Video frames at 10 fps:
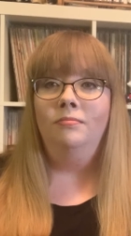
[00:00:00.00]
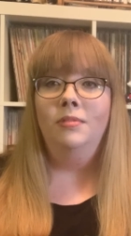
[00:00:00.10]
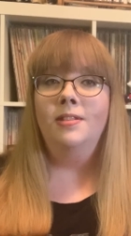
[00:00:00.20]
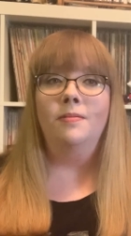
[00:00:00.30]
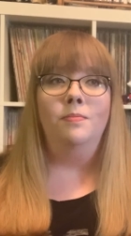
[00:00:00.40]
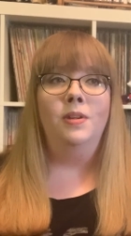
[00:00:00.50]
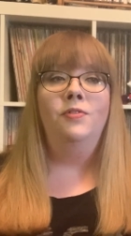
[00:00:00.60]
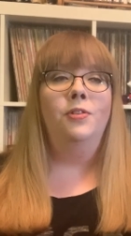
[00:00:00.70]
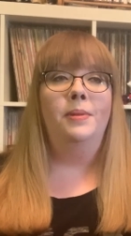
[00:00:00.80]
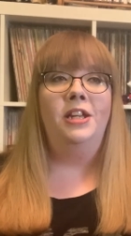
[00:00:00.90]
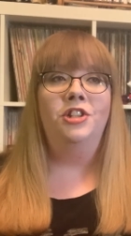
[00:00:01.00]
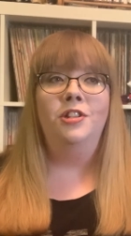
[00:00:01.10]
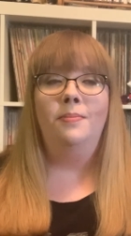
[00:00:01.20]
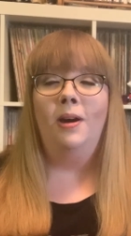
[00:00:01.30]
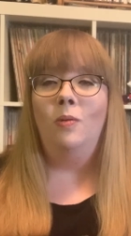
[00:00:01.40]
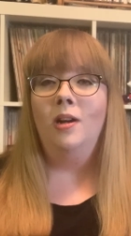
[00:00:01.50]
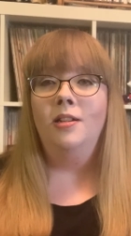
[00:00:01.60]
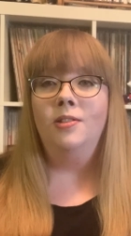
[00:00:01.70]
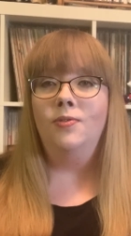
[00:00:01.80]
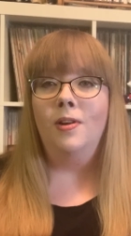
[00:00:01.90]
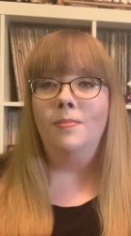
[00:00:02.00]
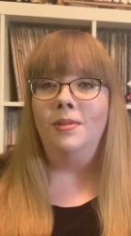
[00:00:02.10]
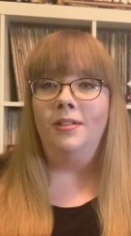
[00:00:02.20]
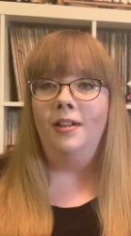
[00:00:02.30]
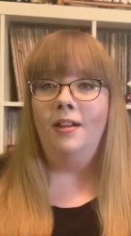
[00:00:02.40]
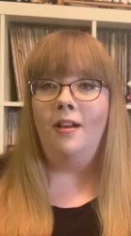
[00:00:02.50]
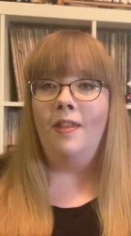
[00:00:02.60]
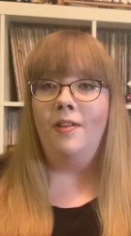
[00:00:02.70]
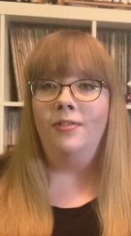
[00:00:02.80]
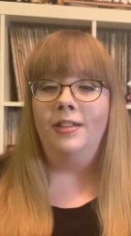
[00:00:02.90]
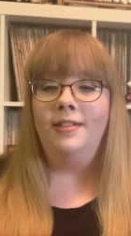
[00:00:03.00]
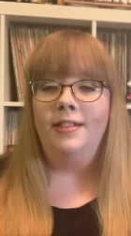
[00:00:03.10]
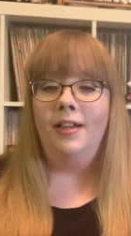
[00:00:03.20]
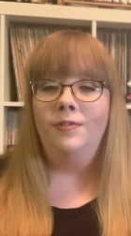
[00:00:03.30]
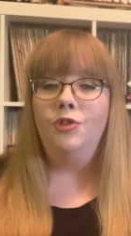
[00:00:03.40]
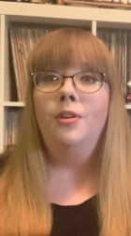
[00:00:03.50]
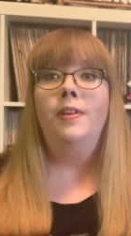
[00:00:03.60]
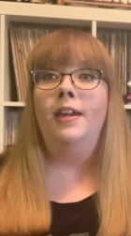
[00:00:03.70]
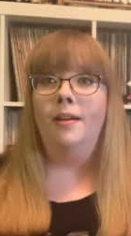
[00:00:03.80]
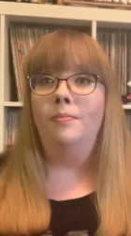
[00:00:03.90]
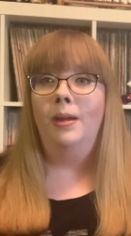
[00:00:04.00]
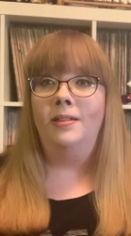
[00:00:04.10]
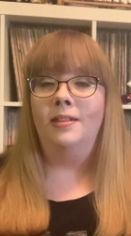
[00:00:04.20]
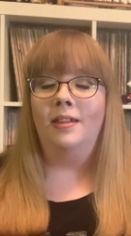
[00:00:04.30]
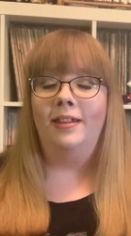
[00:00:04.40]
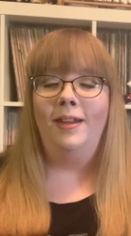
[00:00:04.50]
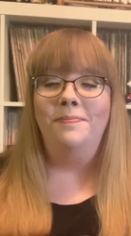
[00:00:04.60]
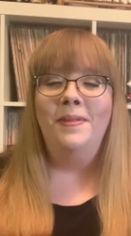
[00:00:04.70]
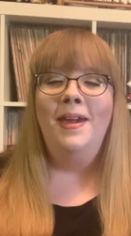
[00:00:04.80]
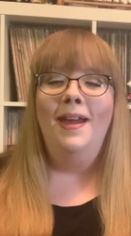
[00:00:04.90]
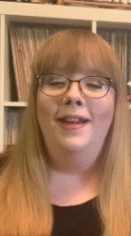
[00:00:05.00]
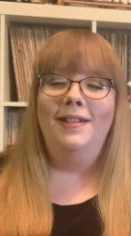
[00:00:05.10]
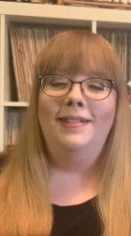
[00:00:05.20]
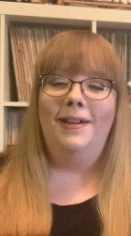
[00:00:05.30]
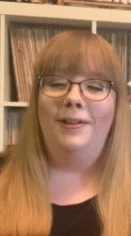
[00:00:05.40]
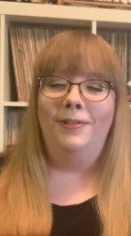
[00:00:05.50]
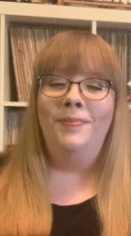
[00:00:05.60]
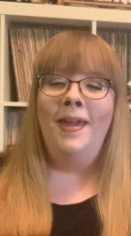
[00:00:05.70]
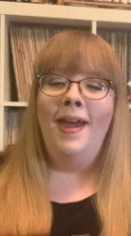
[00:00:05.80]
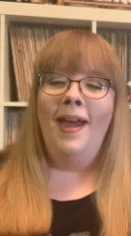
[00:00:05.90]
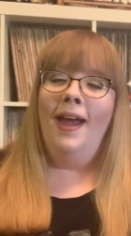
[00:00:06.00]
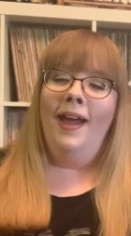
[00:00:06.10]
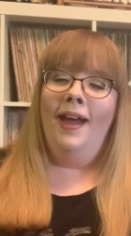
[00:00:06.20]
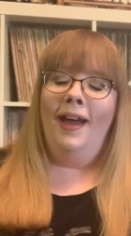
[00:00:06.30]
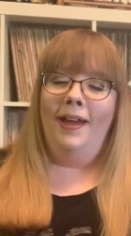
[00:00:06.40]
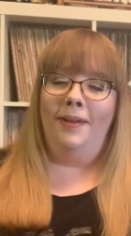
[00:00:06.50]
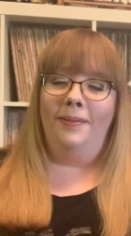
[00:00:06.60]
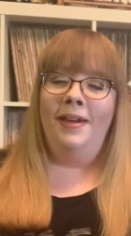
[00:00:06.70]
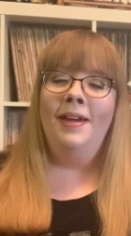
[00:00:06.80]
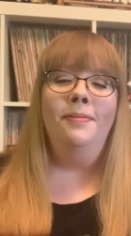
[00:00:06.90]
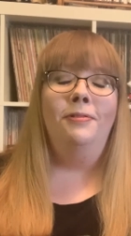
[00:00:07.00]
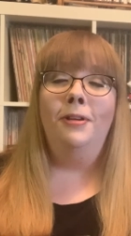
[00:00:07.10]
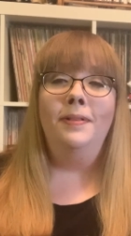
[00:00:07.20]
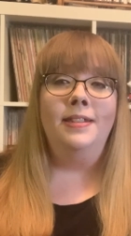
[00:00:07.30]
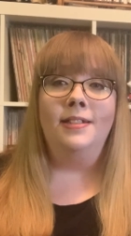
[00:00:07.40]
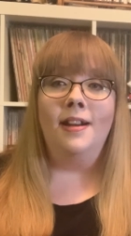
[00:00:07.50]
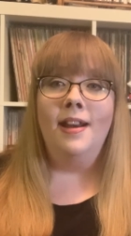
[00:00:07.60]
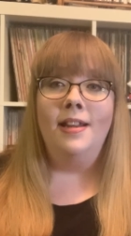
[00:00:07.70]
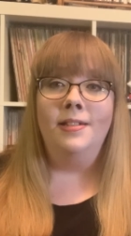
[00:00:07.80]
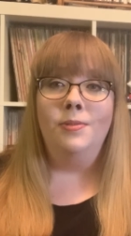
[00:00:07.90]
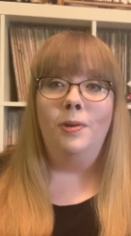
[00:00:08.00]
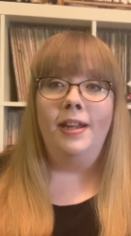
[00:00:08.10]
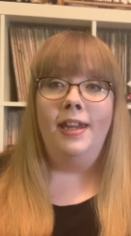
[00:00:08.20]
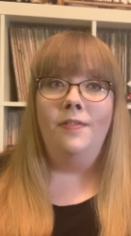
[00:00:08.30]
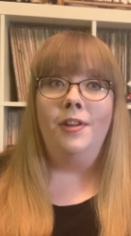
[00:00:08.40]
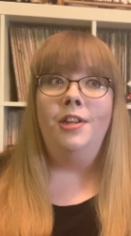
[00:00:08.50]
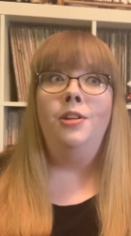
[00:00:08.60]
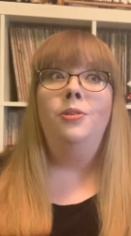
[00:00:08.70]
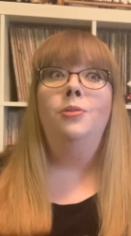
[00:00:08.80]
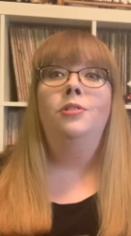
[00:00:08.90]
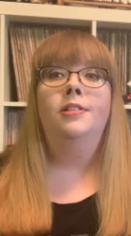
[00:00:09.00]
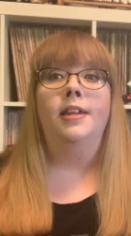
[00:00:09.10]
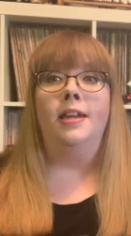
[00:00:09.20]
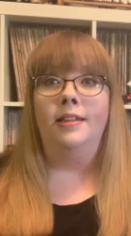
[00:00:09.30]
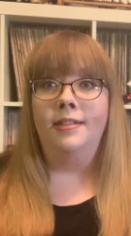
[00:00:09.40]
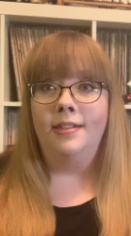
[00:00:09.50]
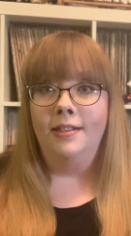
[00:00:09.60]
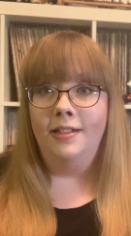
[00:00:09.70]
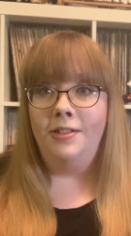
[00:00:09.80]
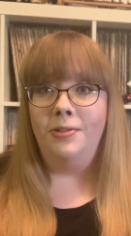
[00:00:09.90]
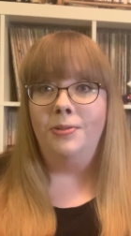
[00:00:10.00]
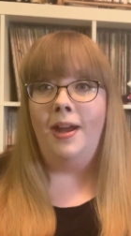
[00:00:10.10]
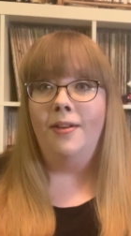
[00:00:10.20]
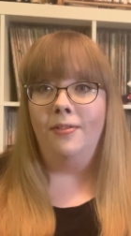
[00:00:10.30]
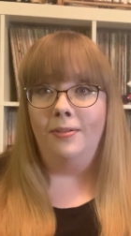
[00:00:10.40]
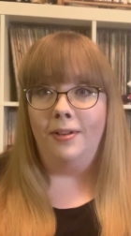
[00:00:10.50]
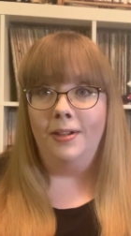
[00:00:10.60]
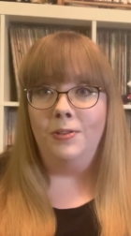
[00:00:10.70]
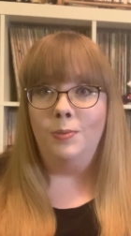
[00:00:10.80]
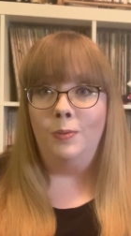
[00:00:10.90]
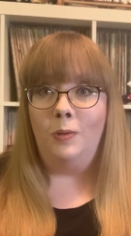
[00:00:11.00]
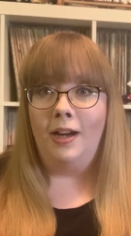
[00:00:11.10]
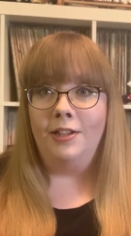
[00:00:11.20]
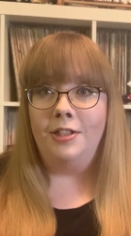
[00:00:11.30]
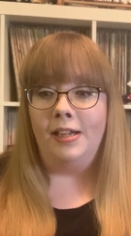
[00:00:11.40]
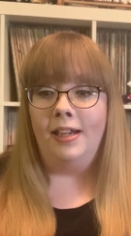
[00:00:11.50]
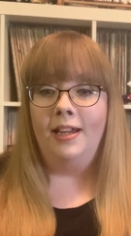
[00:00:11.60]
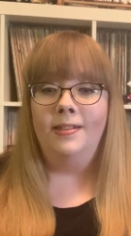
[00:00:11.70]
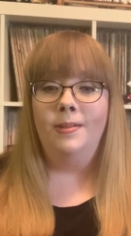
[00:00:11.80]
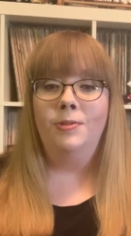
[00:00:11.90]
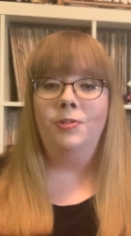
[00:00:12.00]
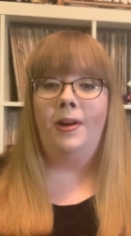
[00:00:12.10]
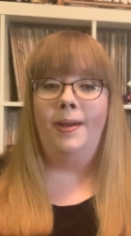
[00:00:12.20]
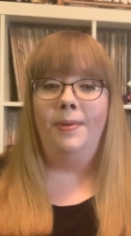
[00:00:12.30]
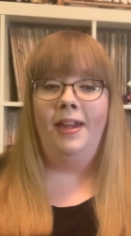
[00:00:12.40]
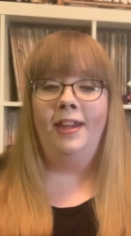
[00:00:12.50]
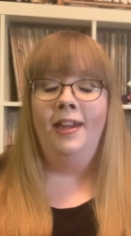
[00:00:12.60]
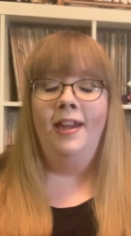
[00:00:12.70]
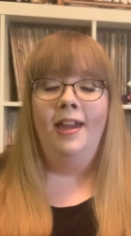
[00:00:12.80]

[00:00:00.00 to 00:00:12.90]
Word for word: some information about where it's from and, and all that fun stuff. Trivia, basically. So um, before we start, I just want to give a huge thanks to everyone who's been watching and subscribing.